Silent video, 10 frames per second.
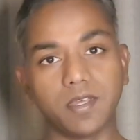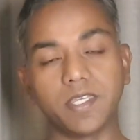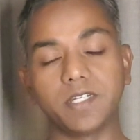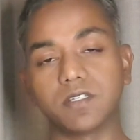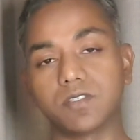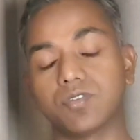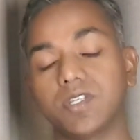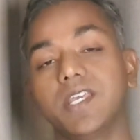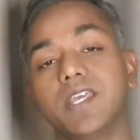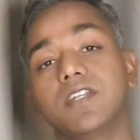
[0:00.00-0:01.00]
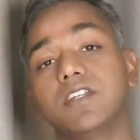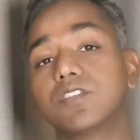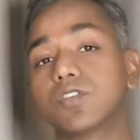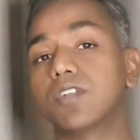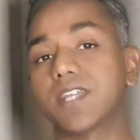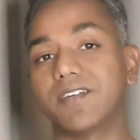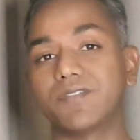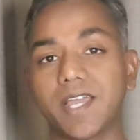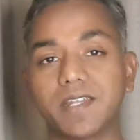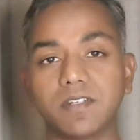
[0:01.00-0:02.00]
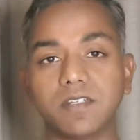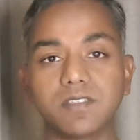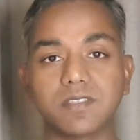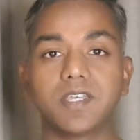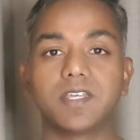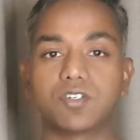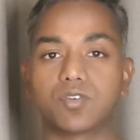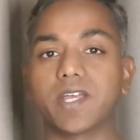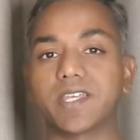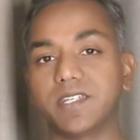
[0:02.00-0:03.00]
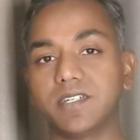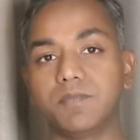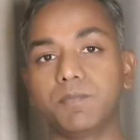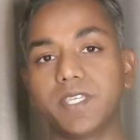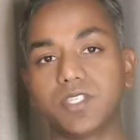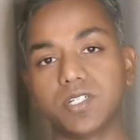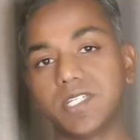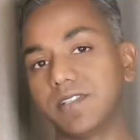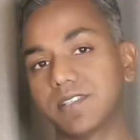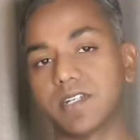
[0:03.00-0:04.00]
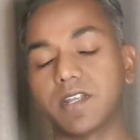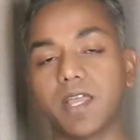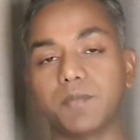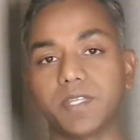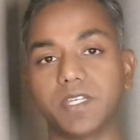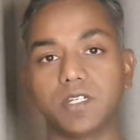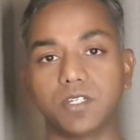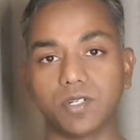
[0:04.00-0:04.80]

industry does not have analysts tracking major deals that are happening in your